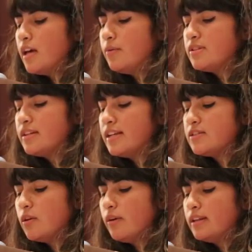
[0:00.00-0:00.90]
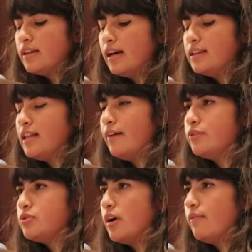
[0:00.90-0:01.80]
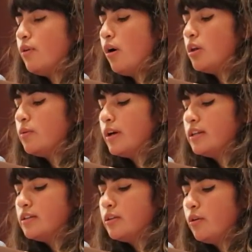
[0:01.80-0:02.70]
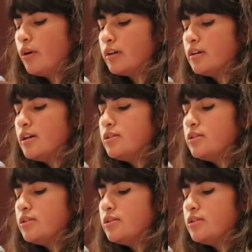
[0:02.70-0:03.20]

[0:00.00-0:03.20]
it was nice knowing that I didn't have to travel all the way to New York